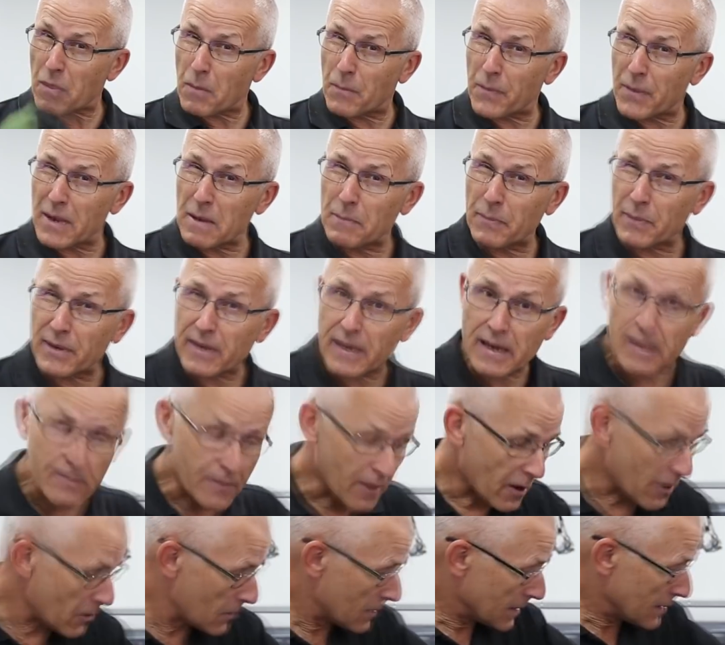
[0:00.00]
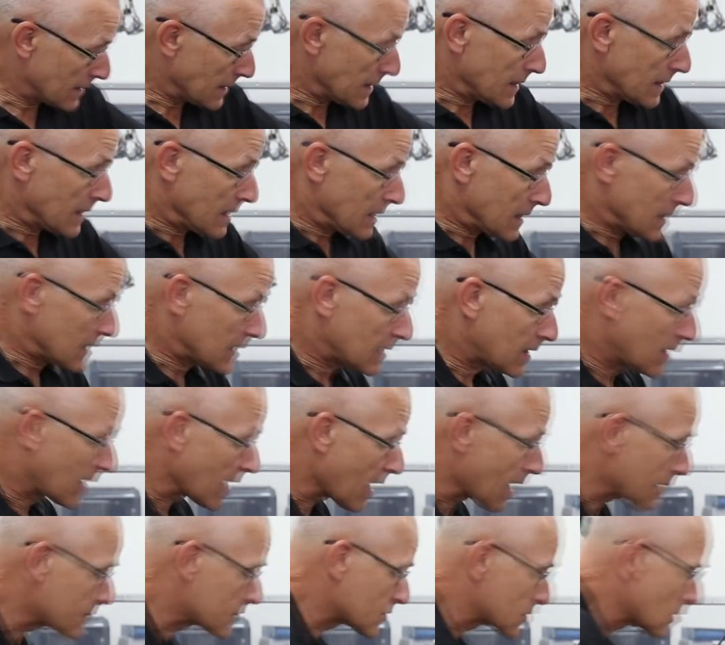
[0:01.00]
the PPE though.
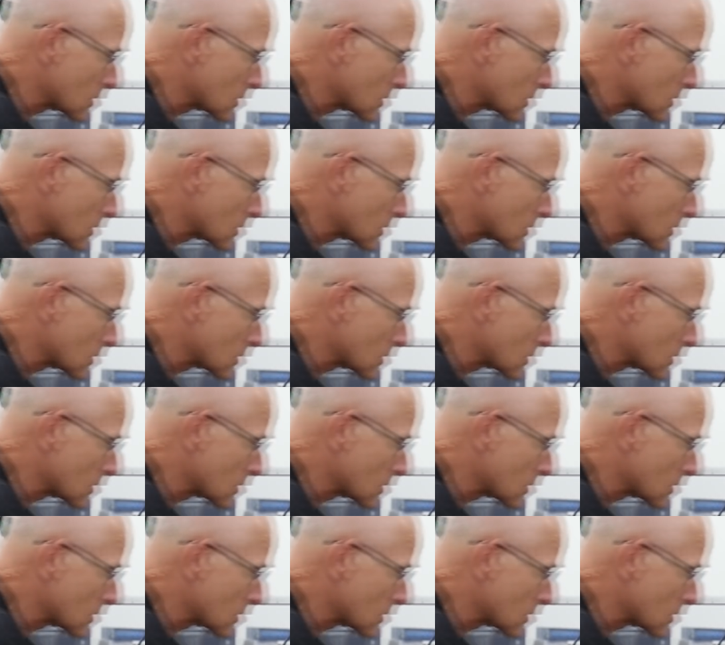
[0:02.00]
Gloves